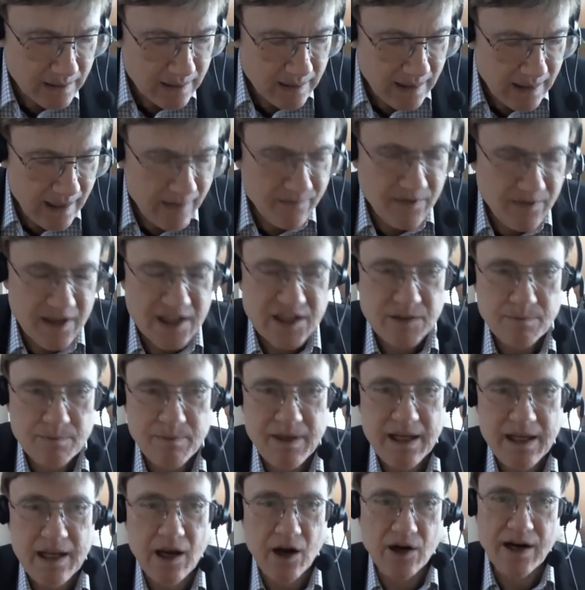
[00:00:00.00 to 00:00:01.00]

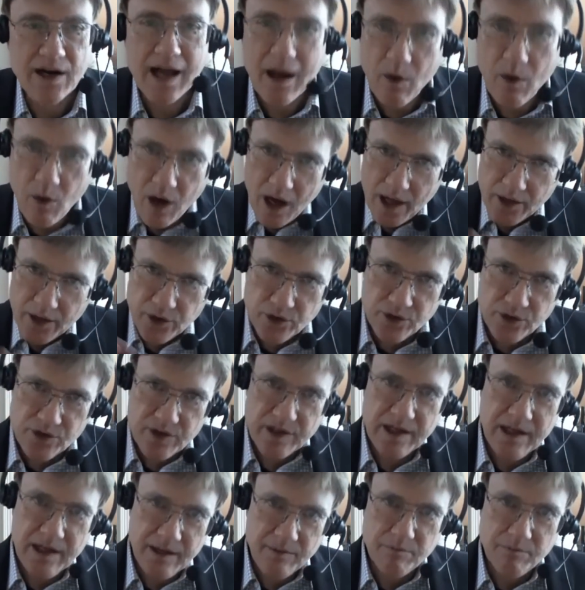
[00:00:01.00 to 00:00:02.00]
FSB are now under
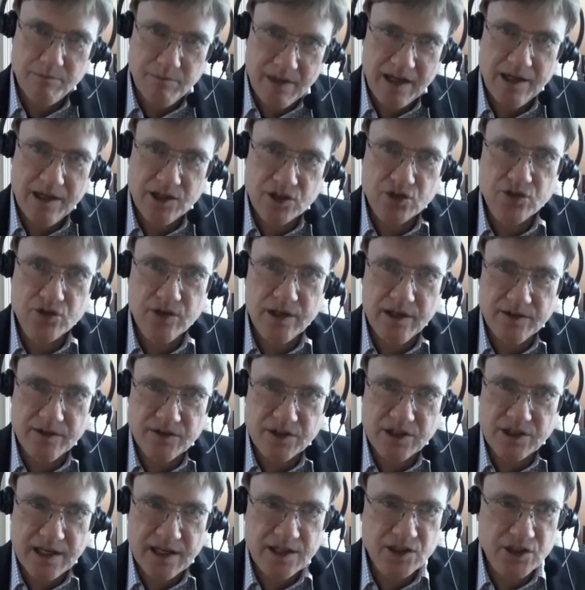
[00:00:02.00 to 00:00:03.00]
the Ministry of
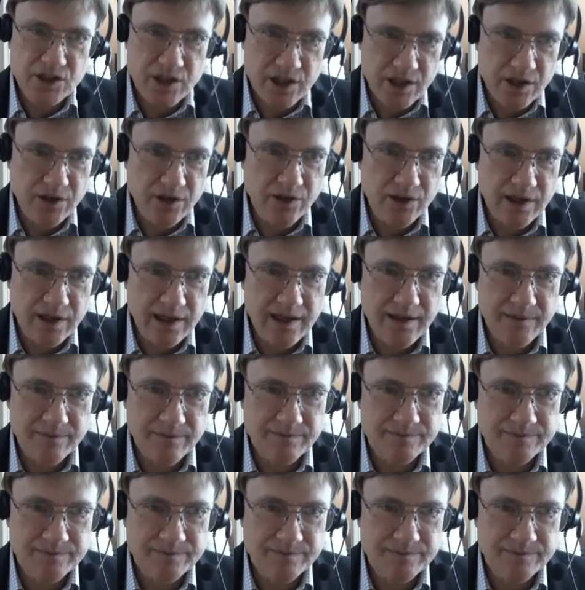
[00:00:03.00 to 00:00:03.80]
State Security.